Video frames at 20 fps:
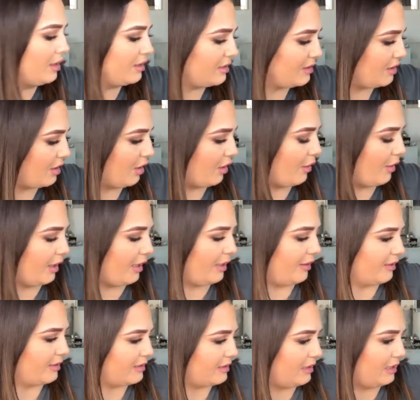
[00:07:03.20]
So
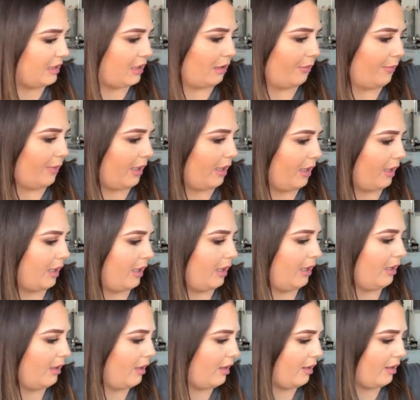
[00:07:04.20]
in this little bag
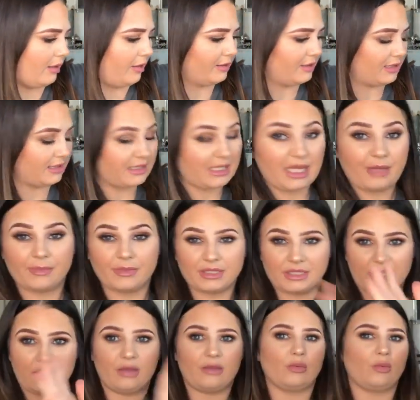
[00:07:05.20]
here, it's the same as
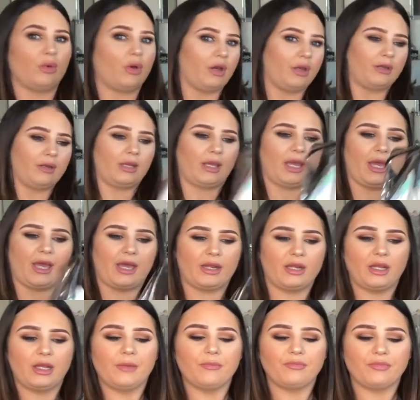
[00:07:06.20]
the other one.
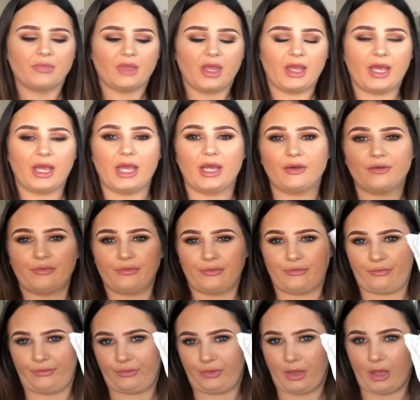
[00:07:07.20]
Again, I have
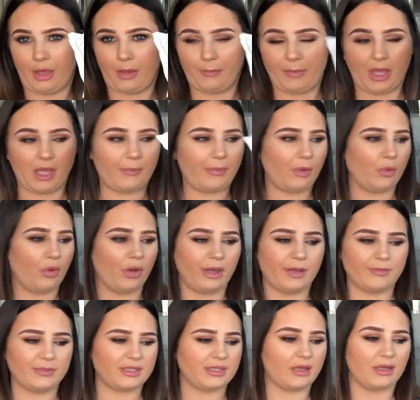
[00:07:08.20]
baby
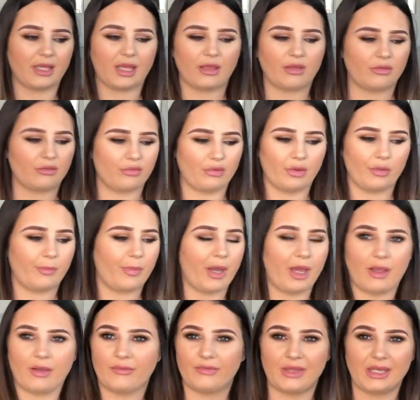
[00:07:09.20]
wipes. I get through a
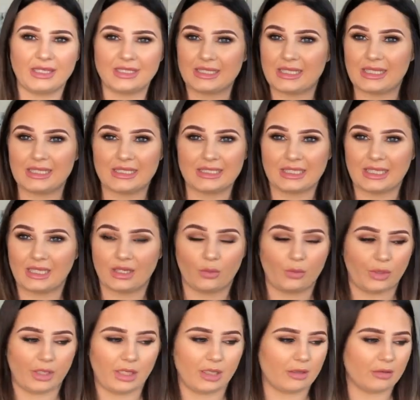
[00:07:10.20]
pack of these easily in a
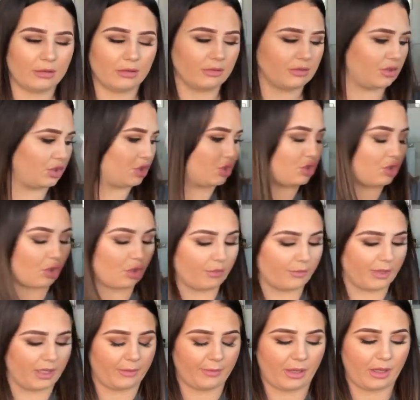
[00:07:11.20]
week. So
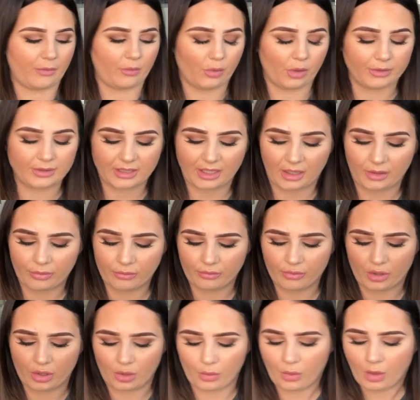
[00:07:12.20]
many baby wipes I get
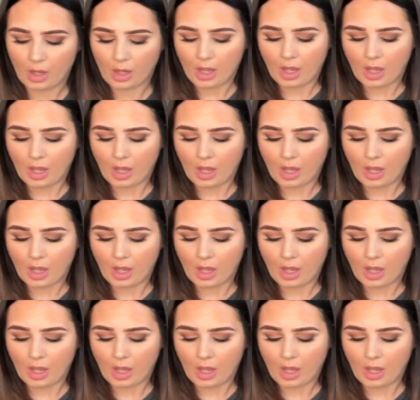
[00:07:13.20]
through.